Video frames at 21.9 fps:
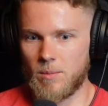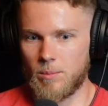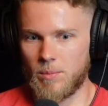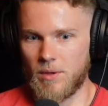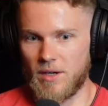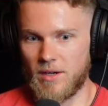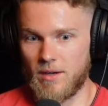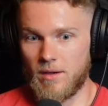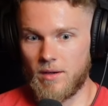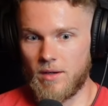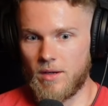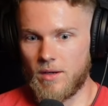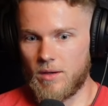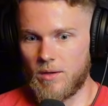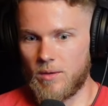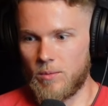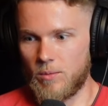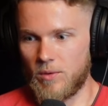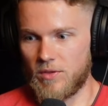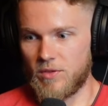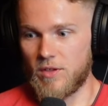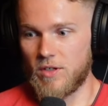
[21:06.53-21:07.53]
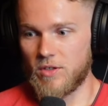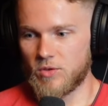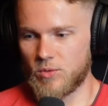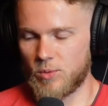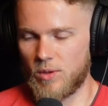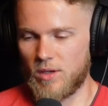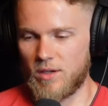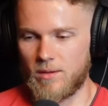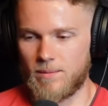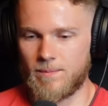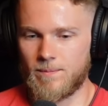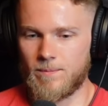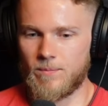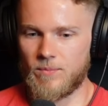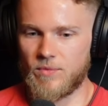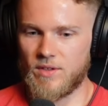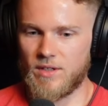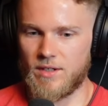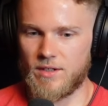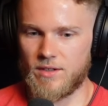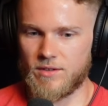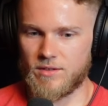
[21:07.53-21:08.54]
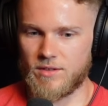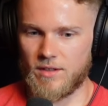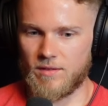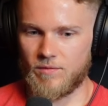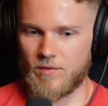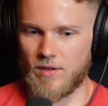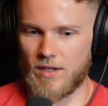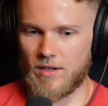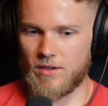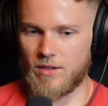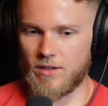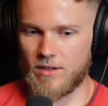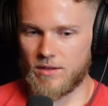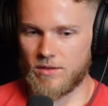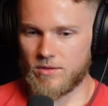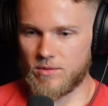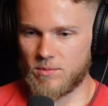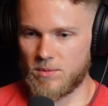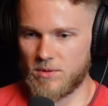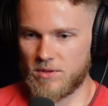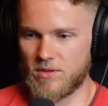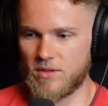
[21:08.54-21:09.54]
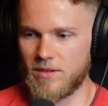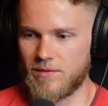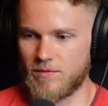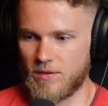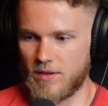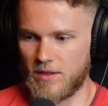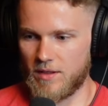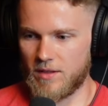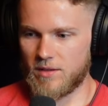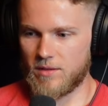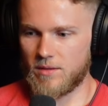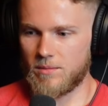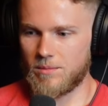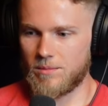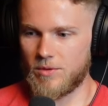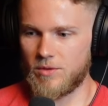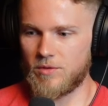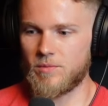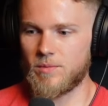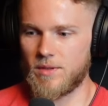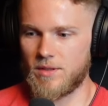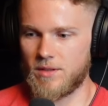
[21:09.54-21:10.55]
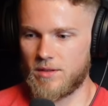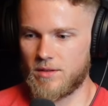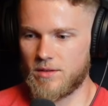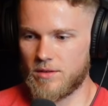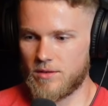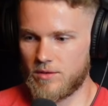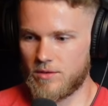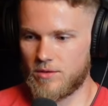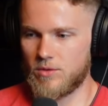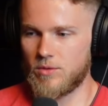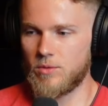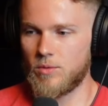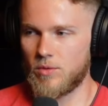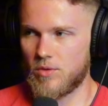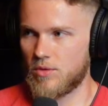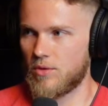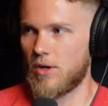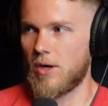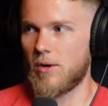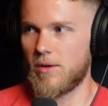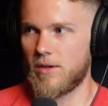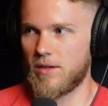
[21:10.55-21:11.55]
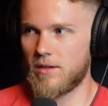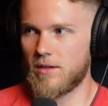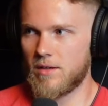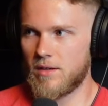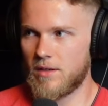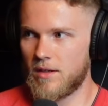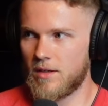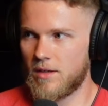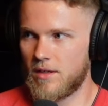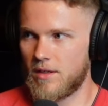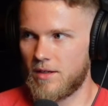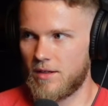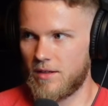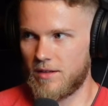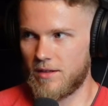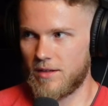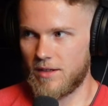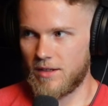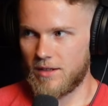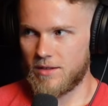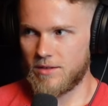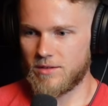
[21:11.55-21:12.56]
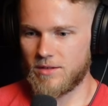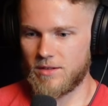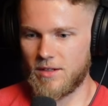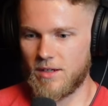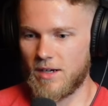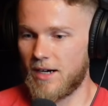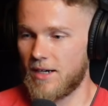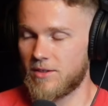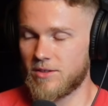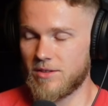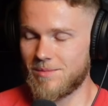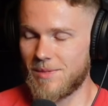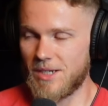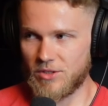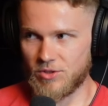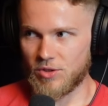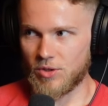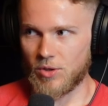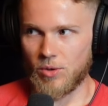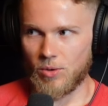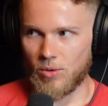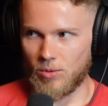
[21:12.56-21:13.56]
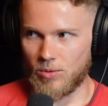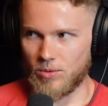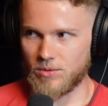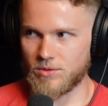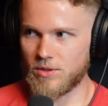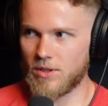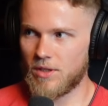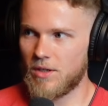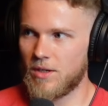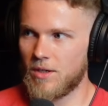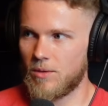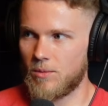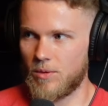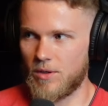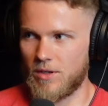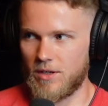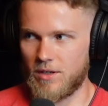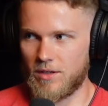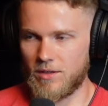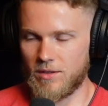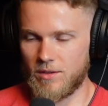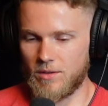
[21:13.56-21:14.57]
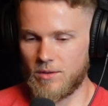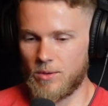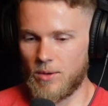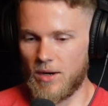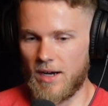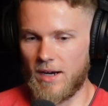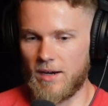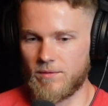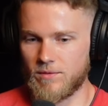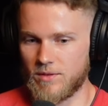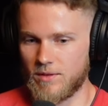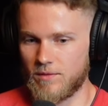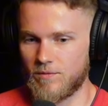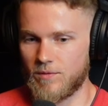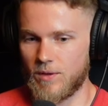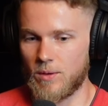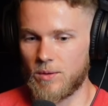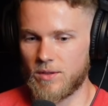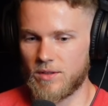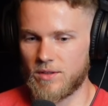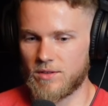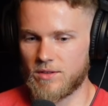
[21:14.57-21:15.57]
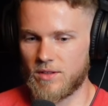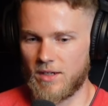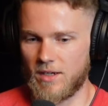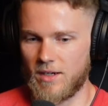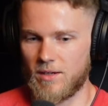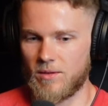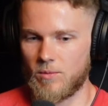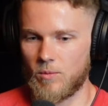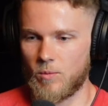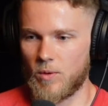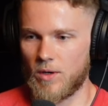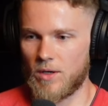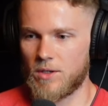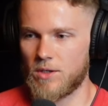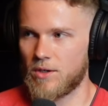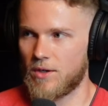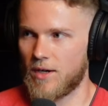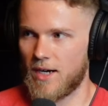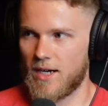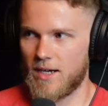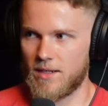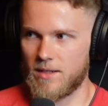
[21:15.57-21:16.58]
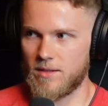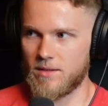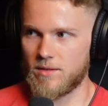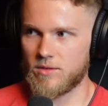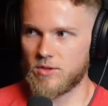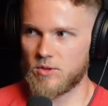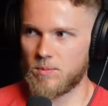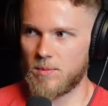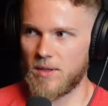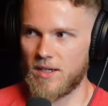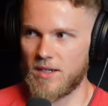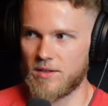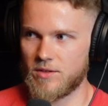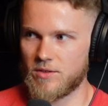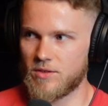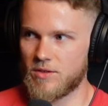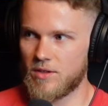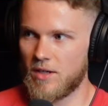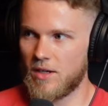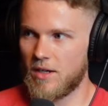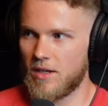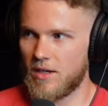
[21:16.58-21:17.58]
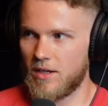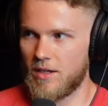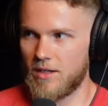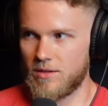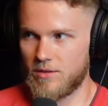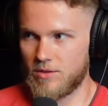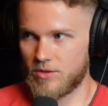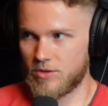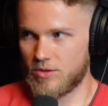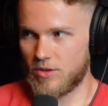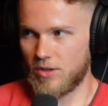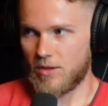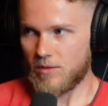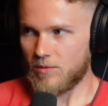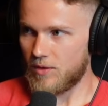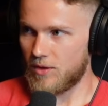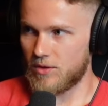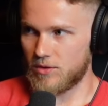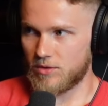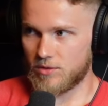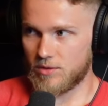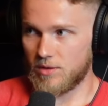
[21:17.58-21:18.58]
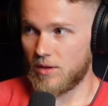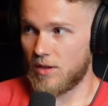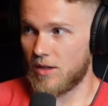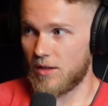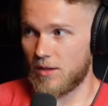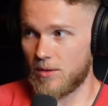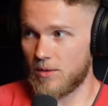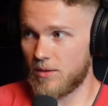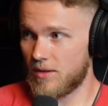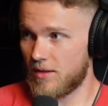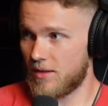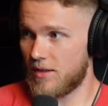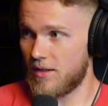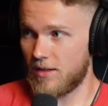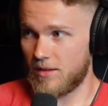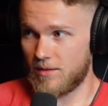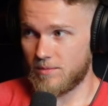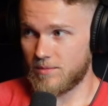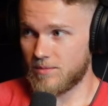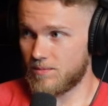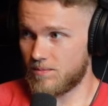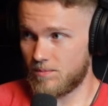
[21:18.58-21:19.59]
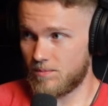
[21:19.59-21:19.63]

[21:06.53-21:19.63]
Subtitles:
But with this one, it is a very specific movement to throwing, and like, it is an isometric hold where you have to focus on where you're at in space and to start real slow and